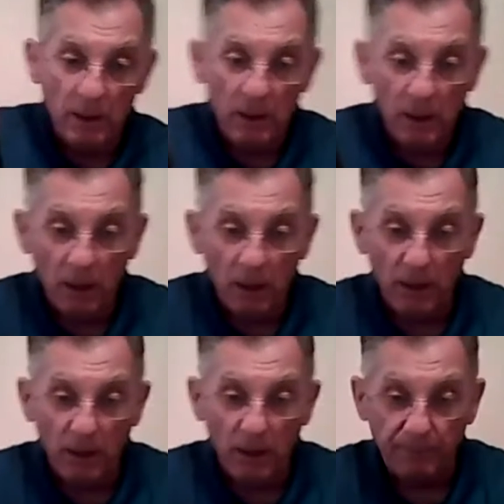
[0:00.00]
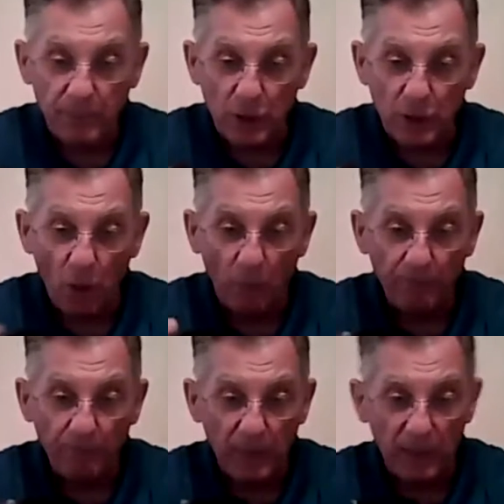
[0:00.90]
All right, so
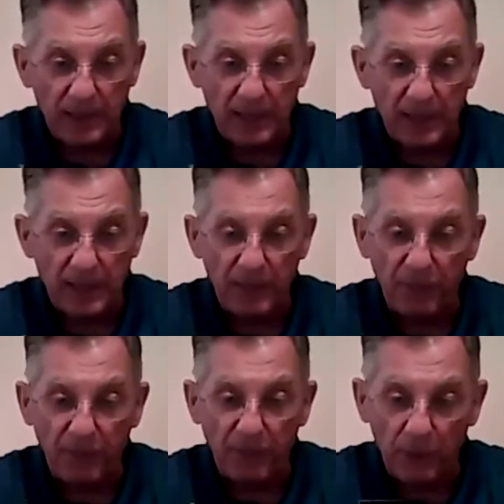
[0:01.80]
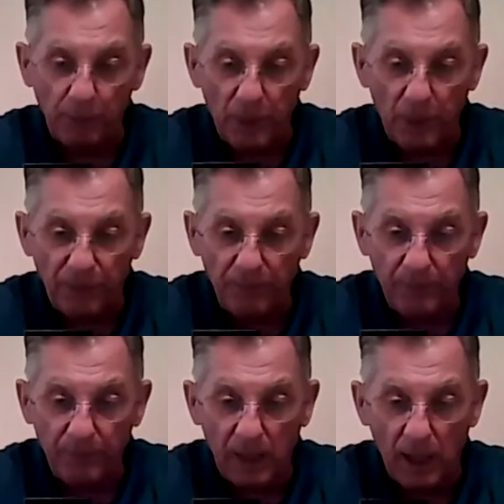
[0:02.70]
as I said, following a brief
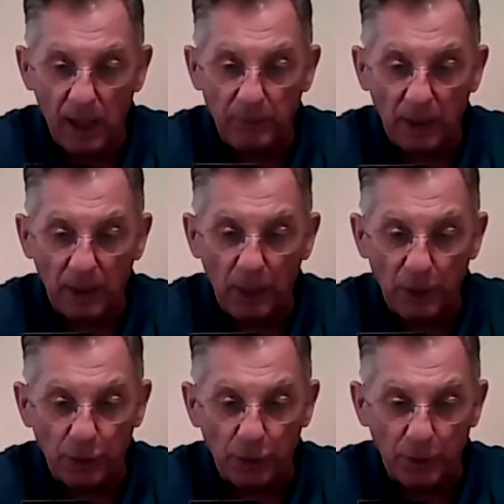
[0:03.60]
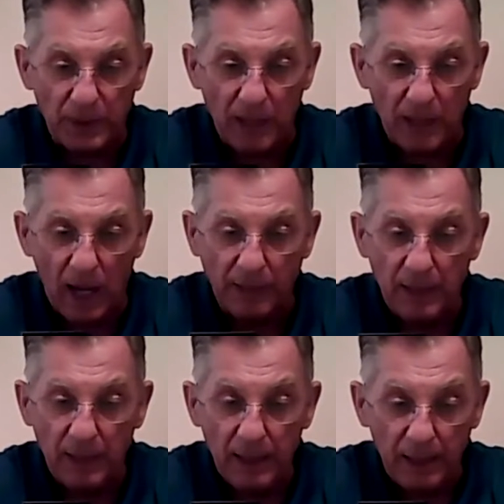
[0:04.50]
delay when you turn this on,
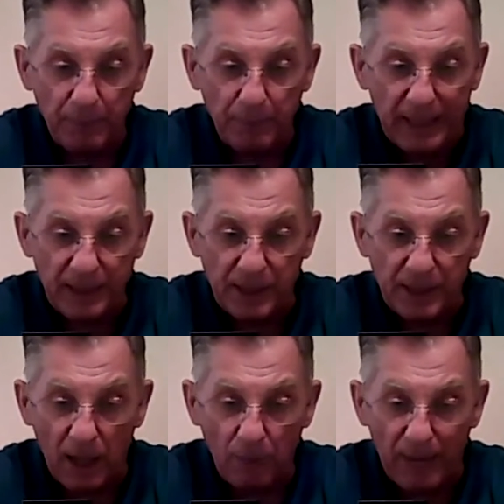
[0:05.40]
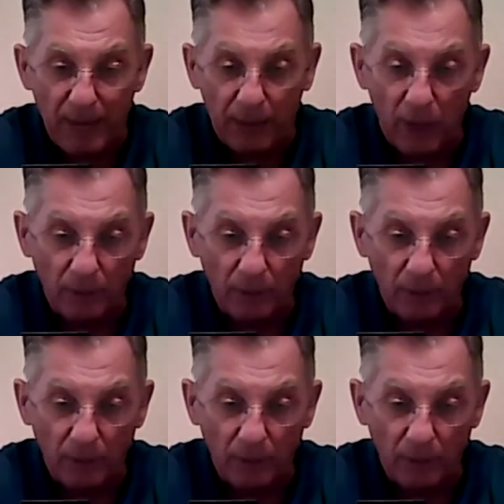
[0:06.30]
it begins to count background.